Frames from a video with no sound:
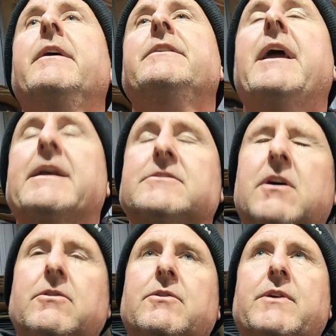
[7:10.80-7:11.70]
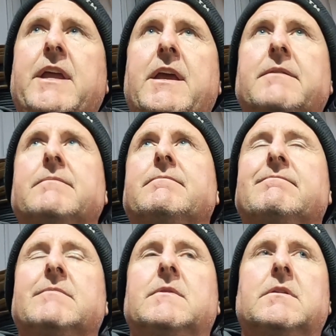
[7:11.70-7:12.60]
Yeah, so you'll get
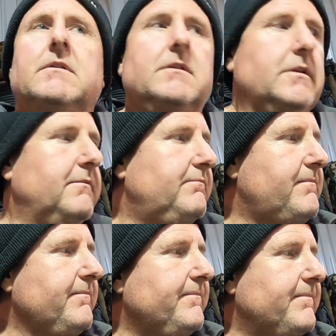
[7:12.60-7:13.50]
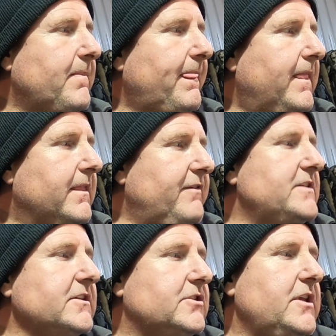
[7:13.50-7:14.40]
the
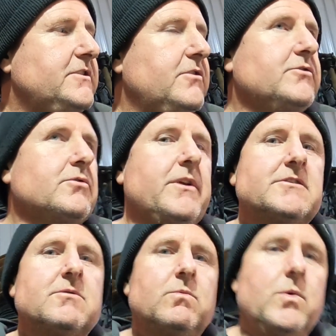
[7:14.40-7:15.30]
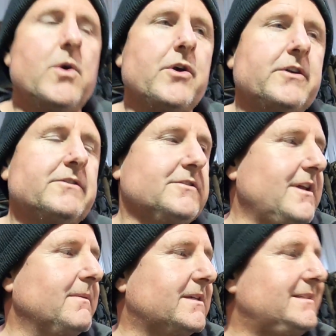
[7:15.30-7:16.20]
V6 ECU still needs to work to
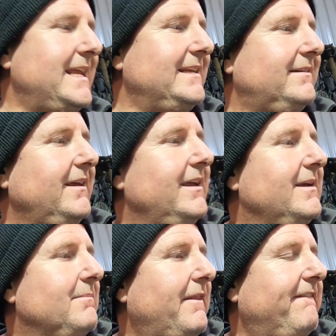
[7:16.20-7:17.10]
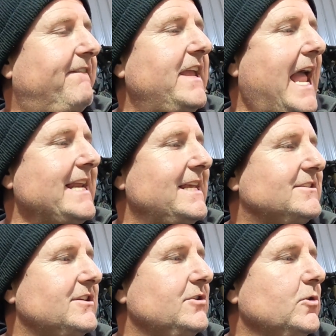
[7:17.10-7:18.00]
some extent, but the V8
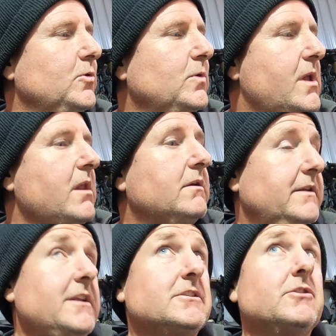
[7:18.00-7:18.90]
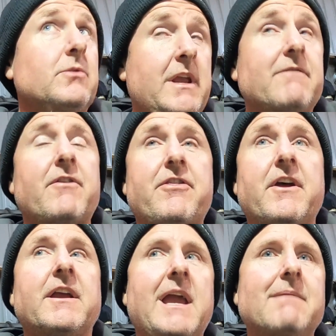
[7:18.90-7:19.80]
ECU needs to do
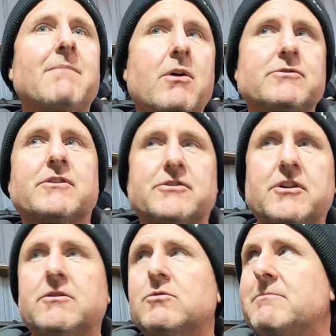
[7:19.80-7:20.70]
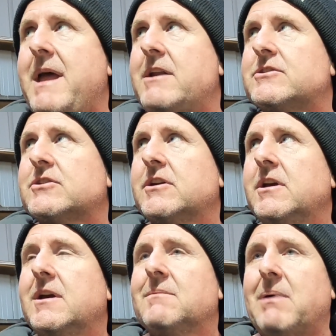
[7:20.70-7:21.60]
everything and most of the signals match.
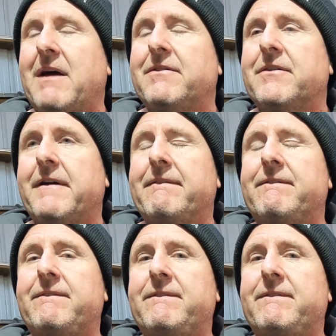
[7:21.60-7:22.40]
But the